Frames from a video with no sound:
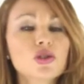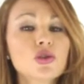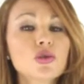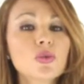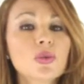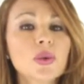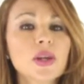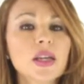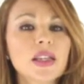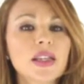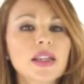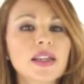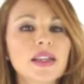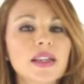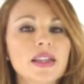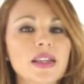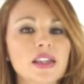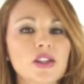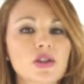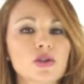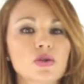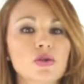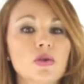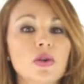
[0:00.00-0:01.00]
you really
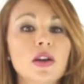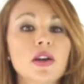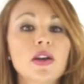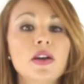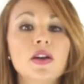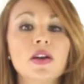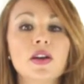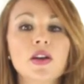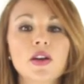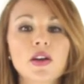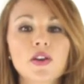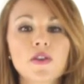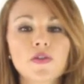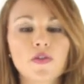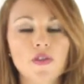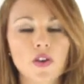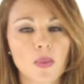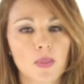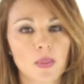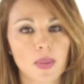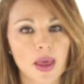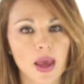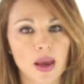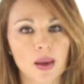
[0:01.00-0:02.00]
need to learn
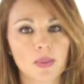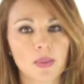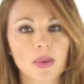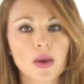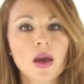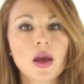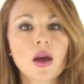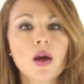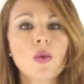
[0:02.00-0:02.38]
from them